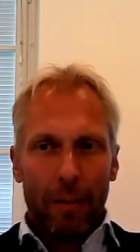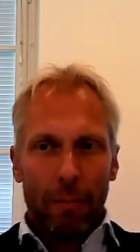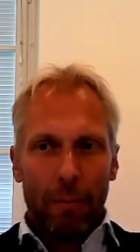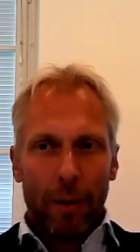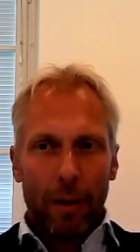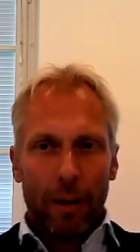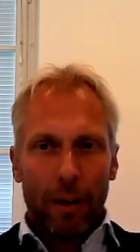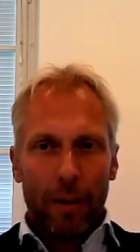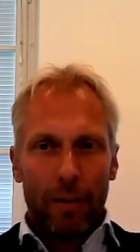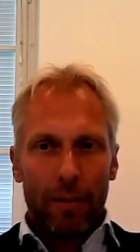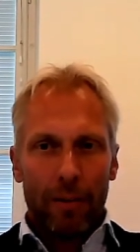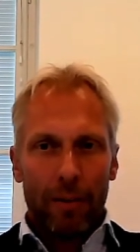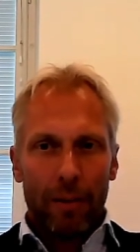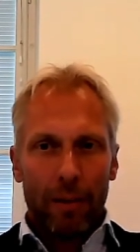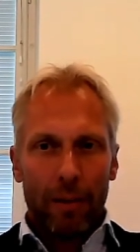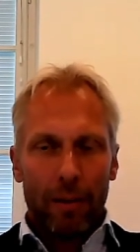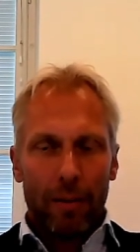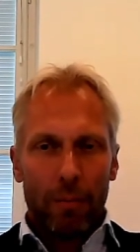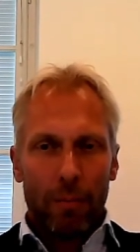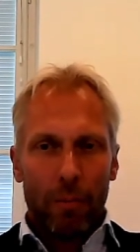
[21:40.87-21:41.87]
But I
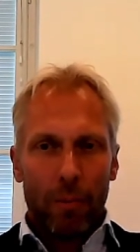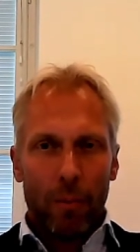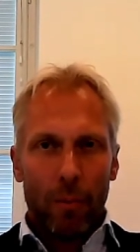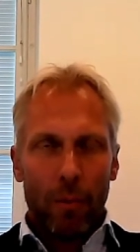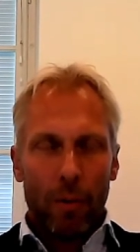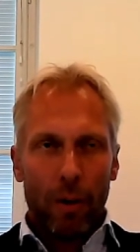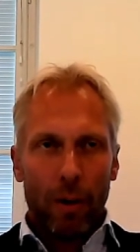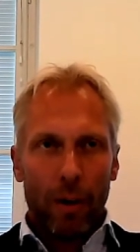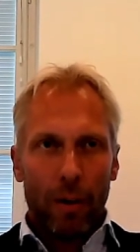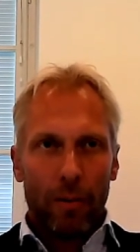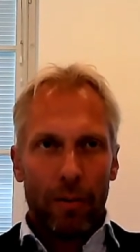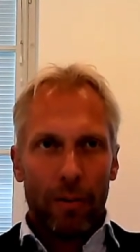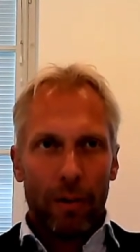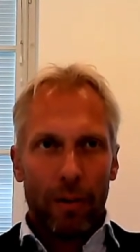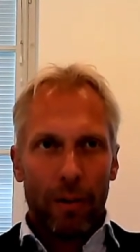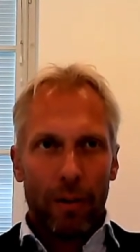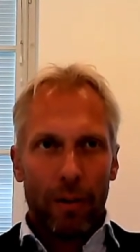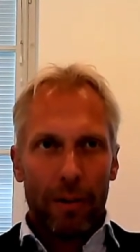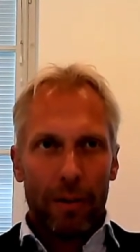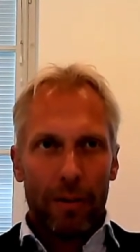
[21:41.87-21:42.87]
see it more as
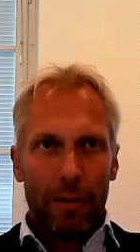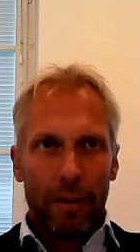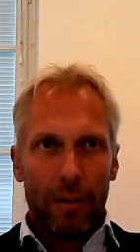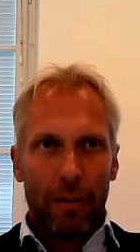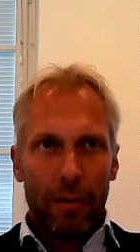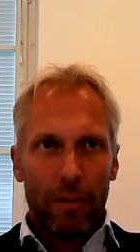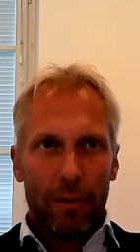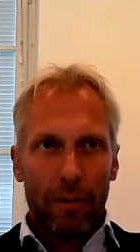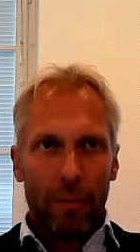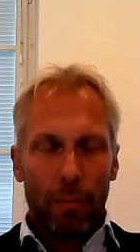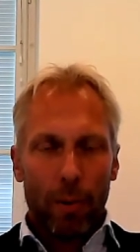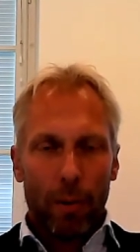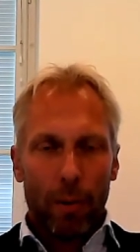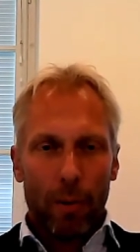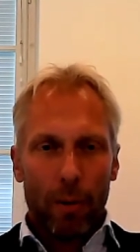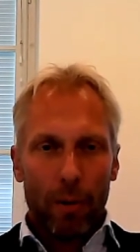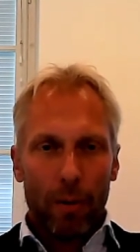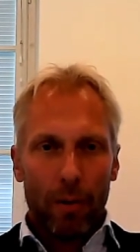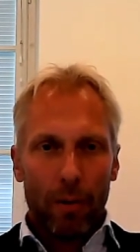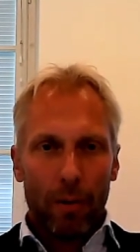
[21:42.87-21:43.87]
a central
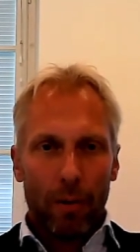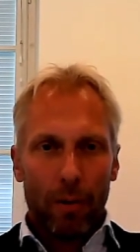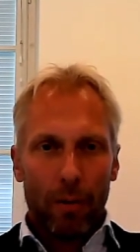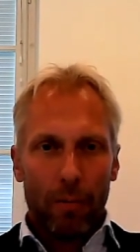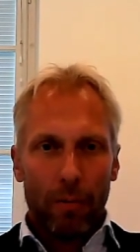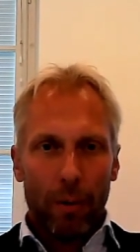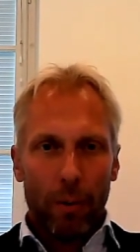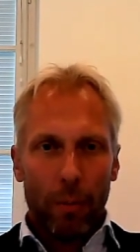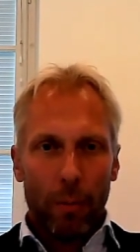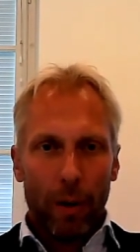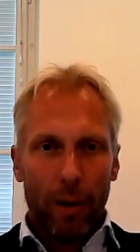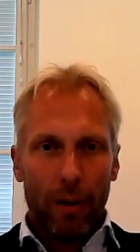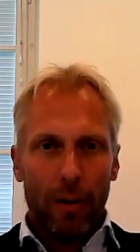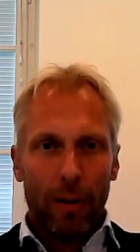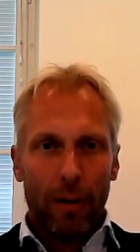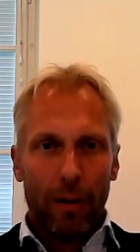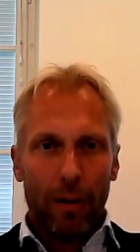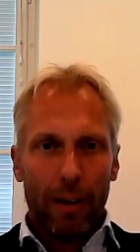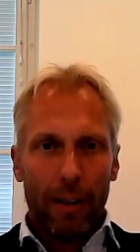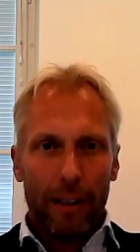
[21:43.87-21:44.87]
part of
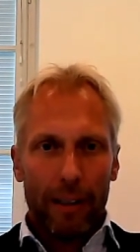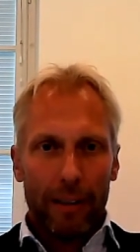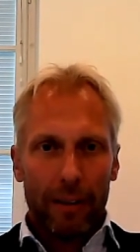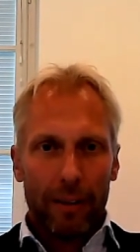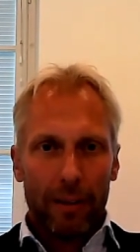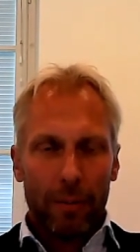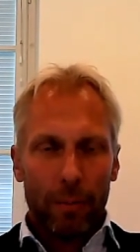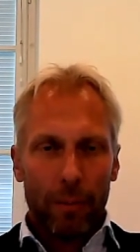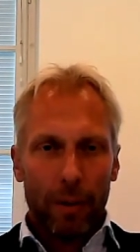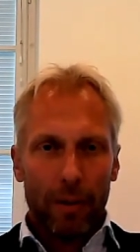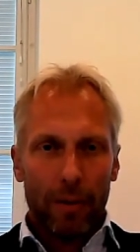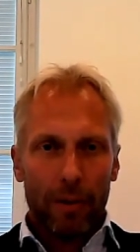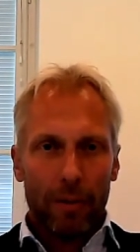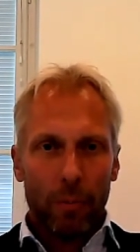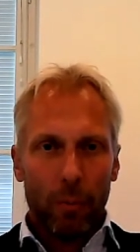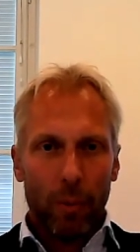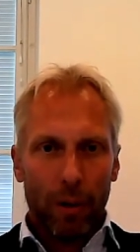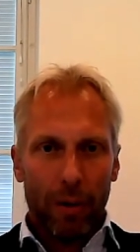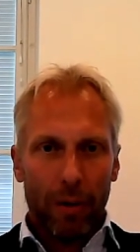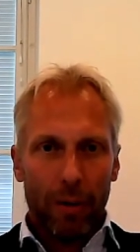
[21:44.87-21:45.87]
winning customers,
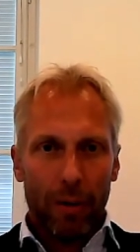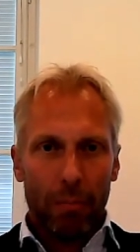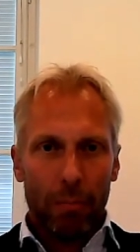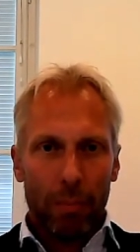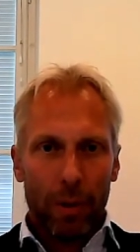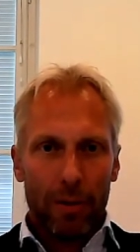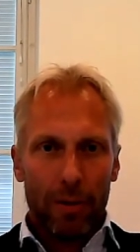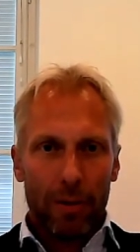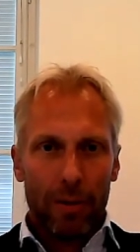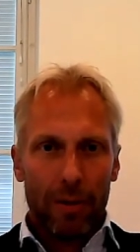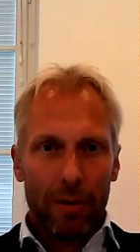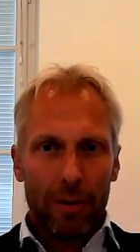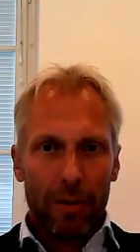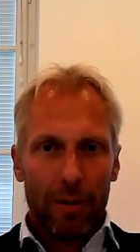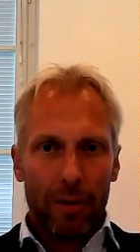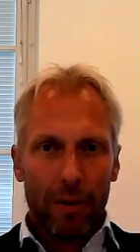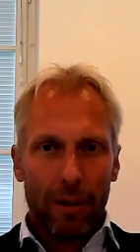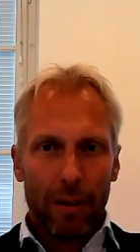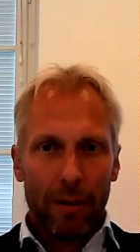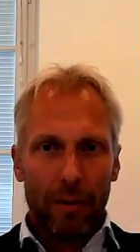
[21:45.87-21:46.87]
winning
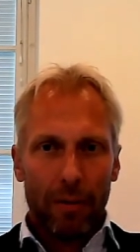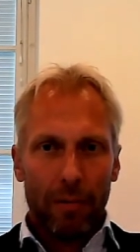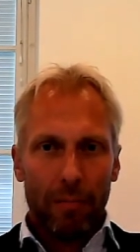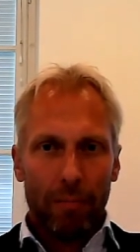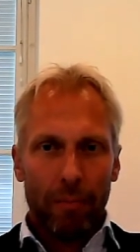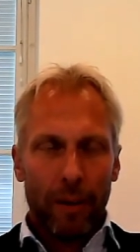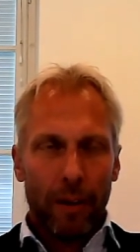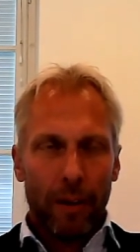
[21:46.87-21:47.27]
business, and